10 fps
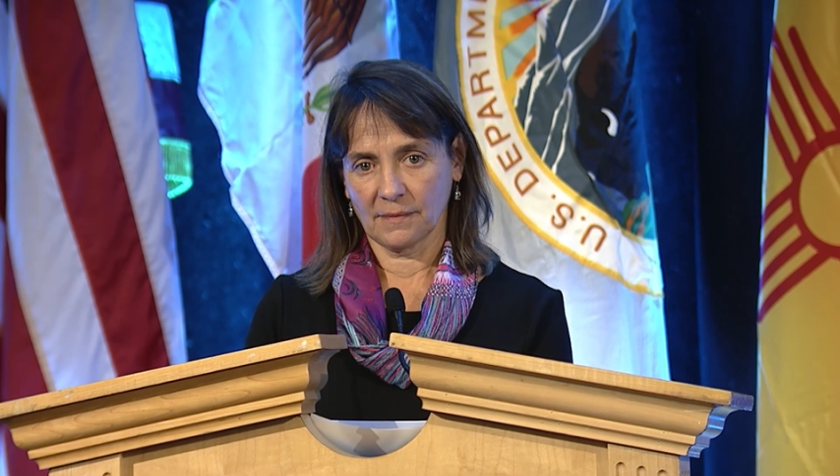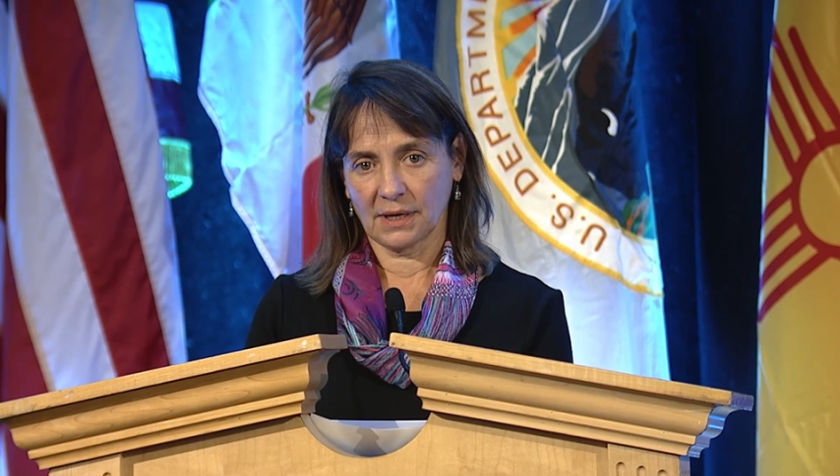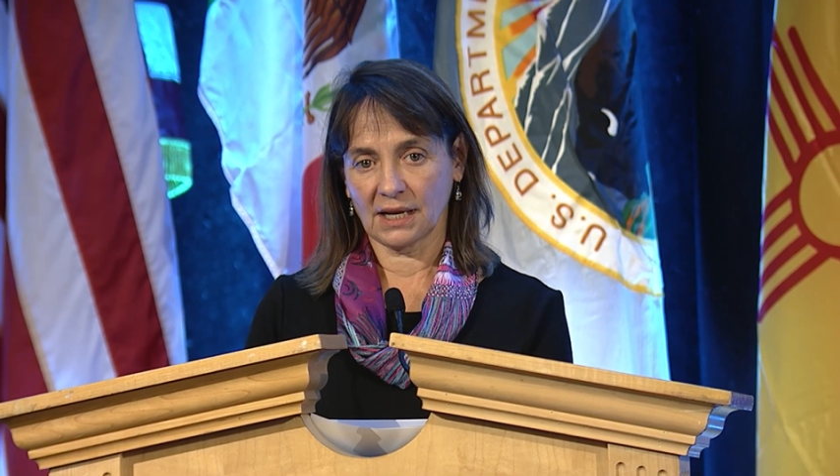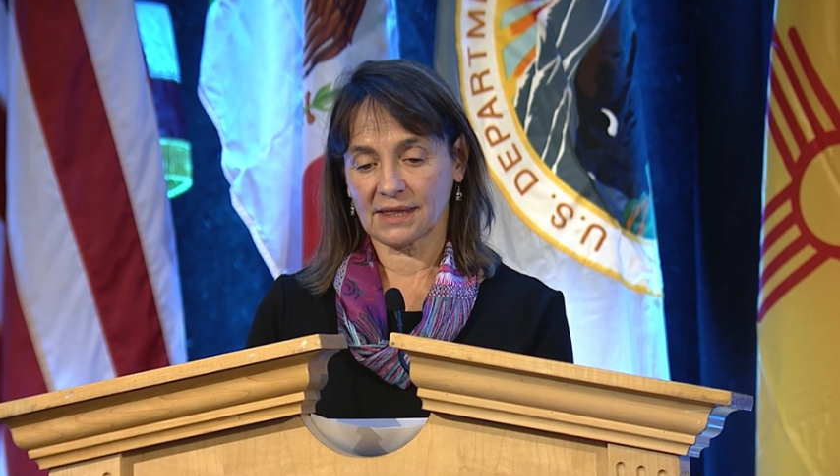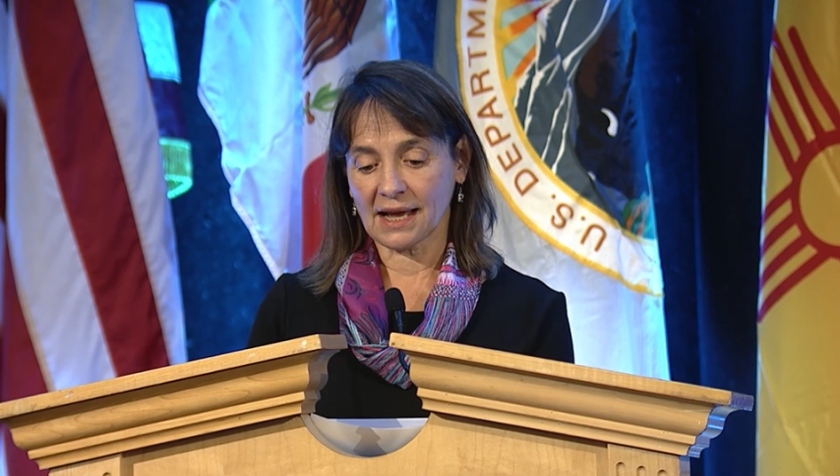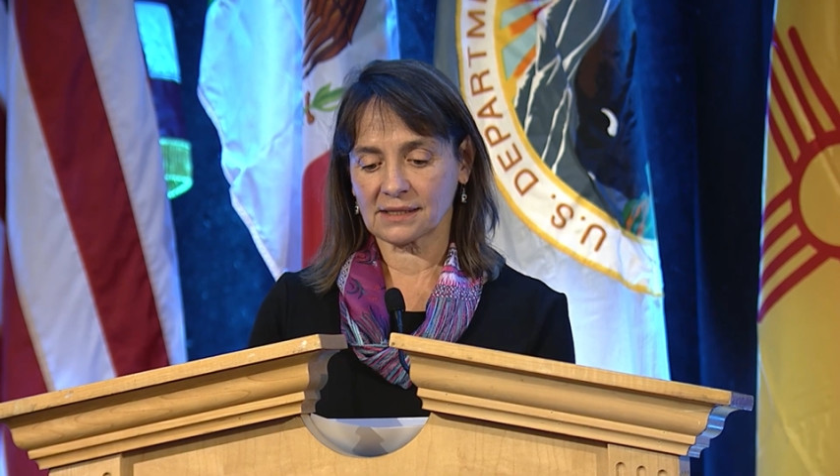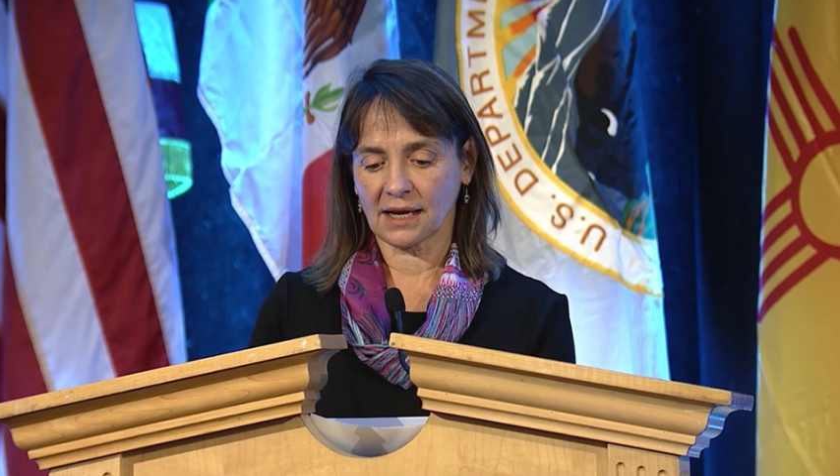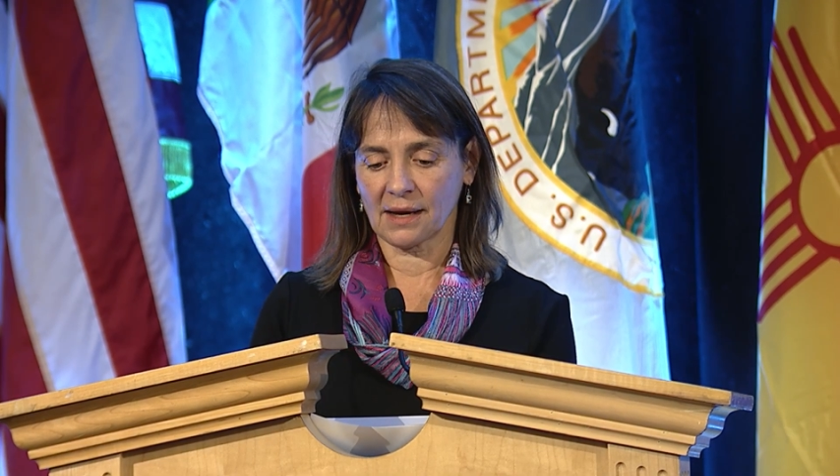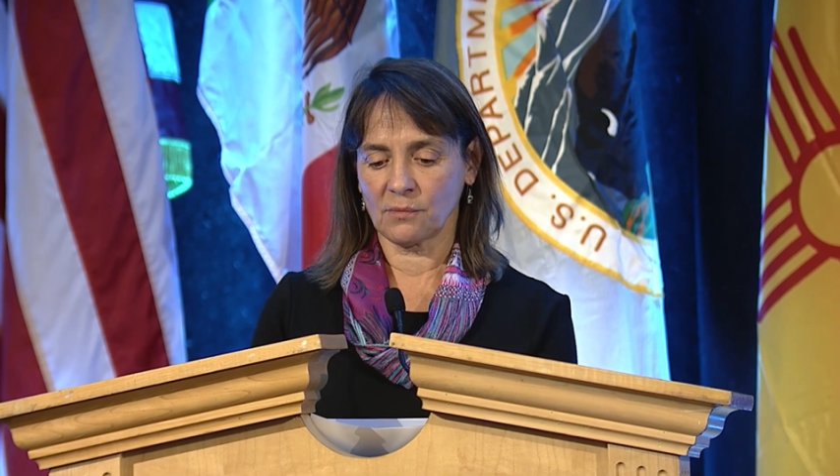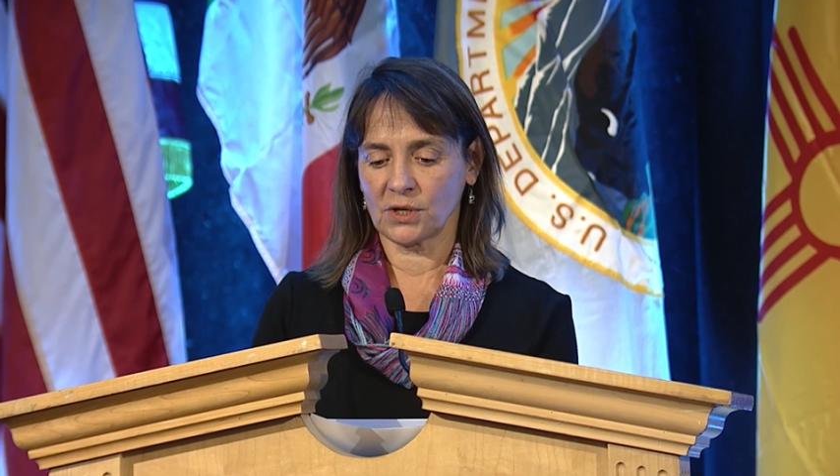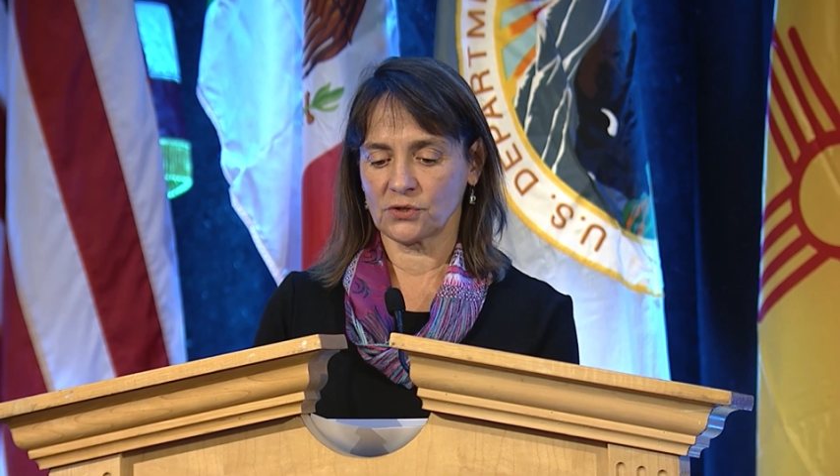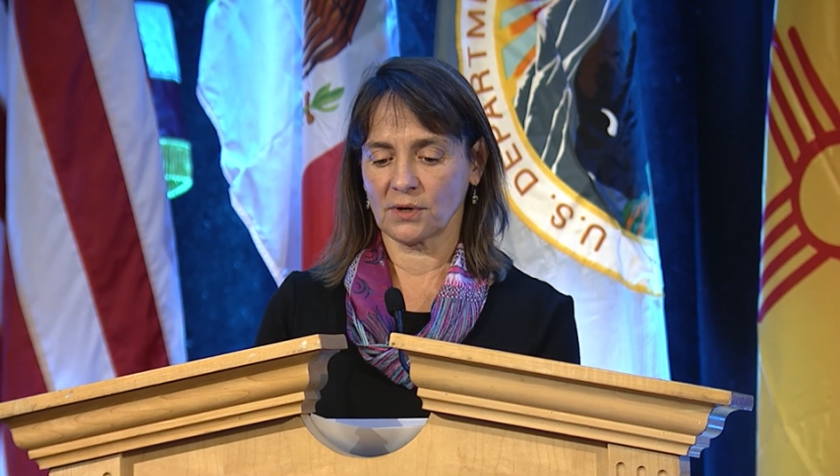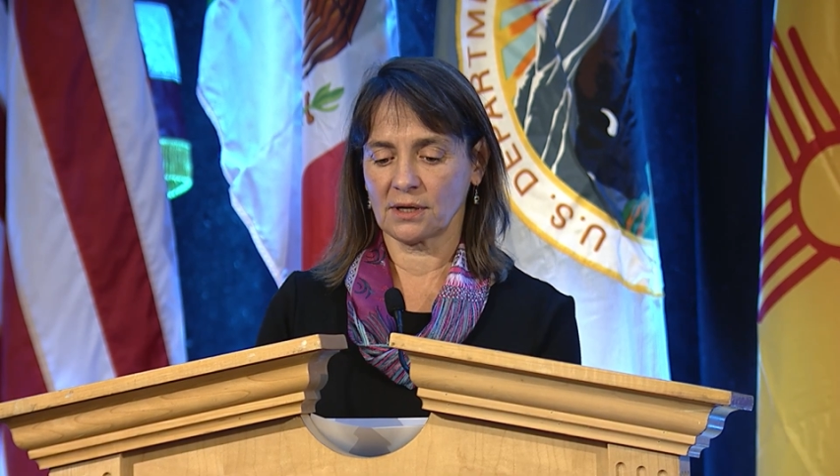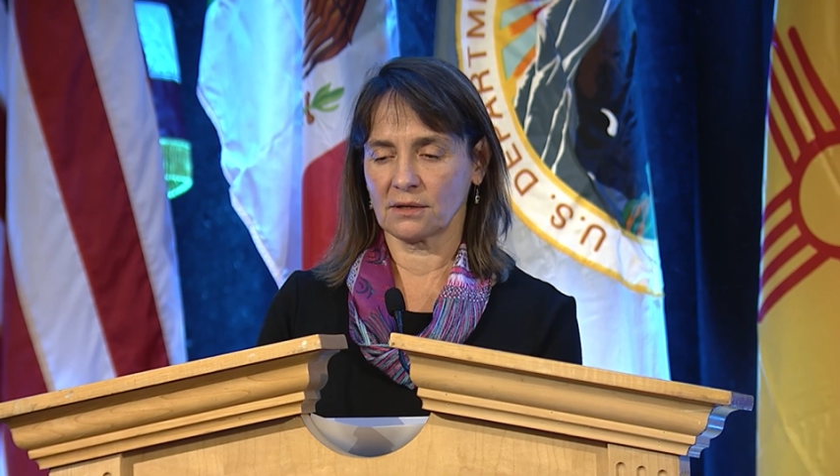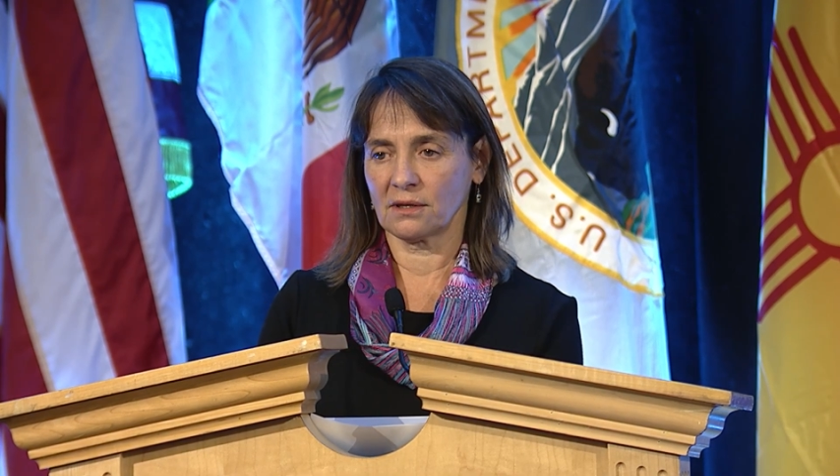And at that time, we
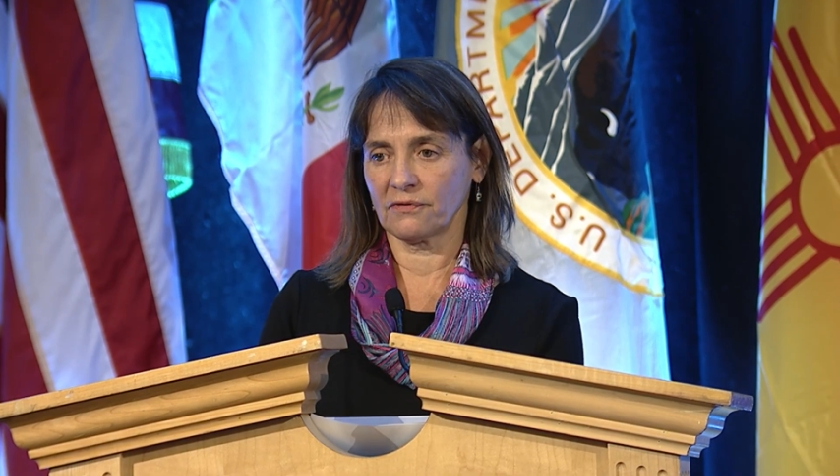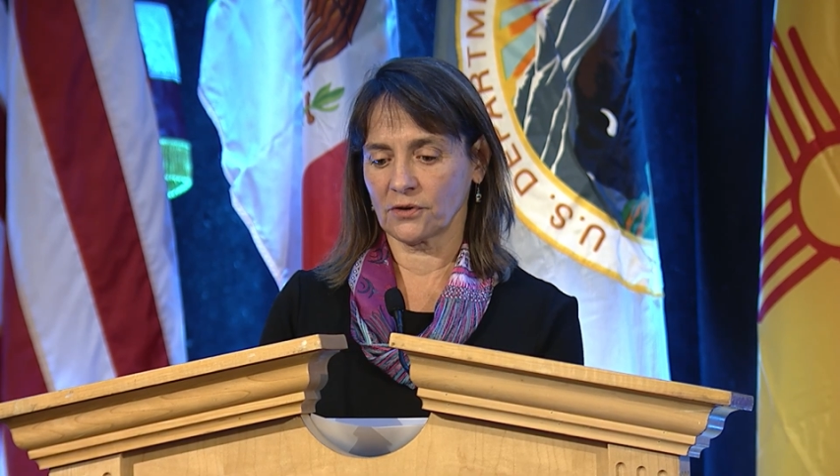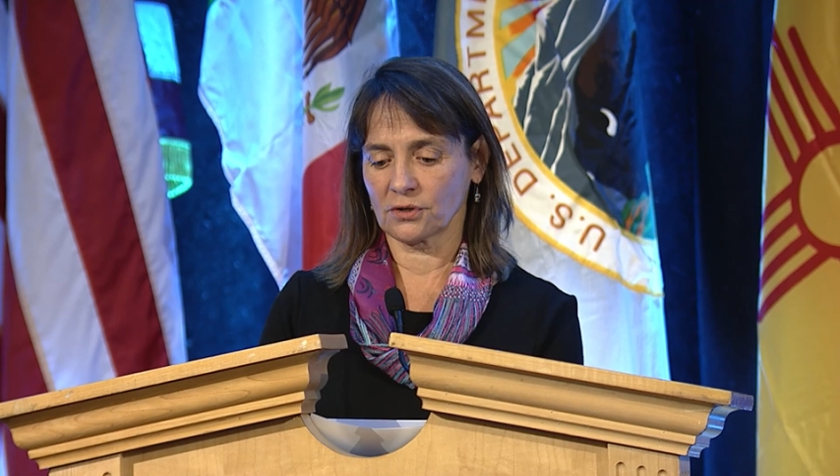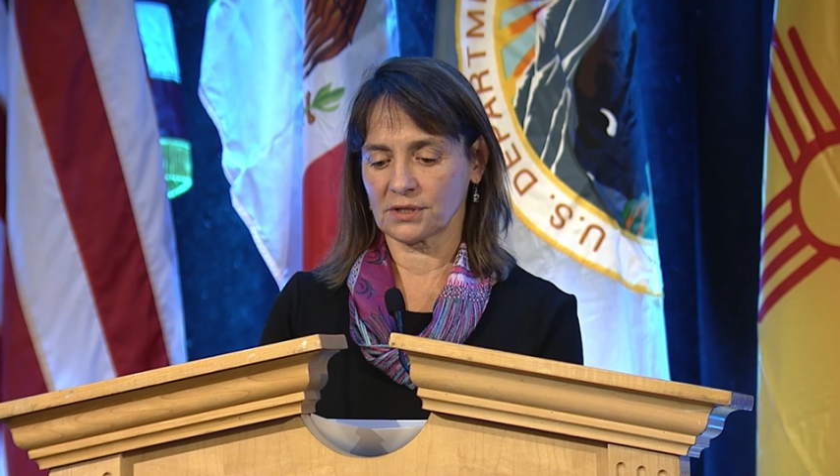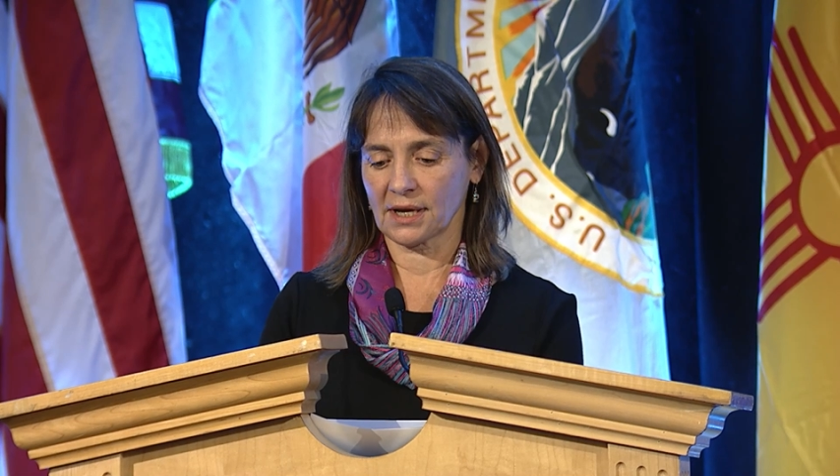triggered the first